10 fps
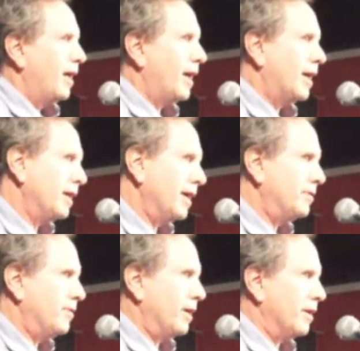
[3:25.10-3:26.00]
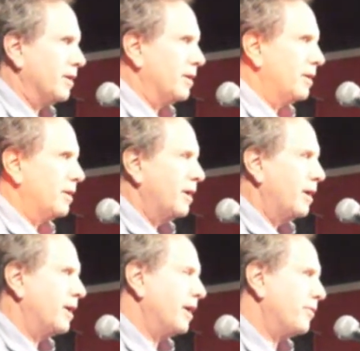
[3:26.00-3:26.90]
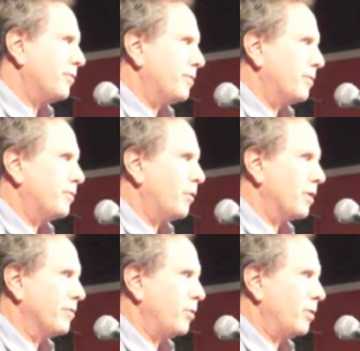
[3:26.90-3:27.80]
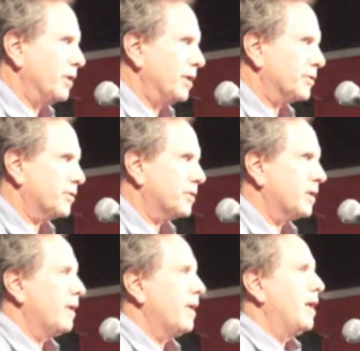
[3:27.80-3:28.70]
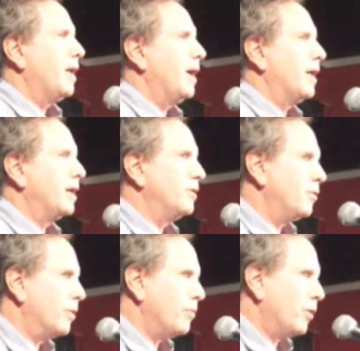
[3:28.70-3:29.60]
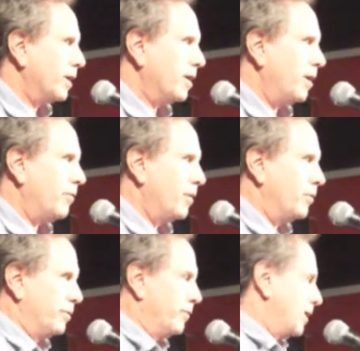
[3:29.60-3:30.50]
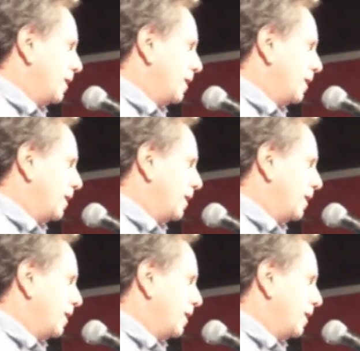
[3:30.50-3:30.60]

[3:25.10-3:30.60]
And I laid there, and I thought of all this, and I knew when morning come I wouldn't be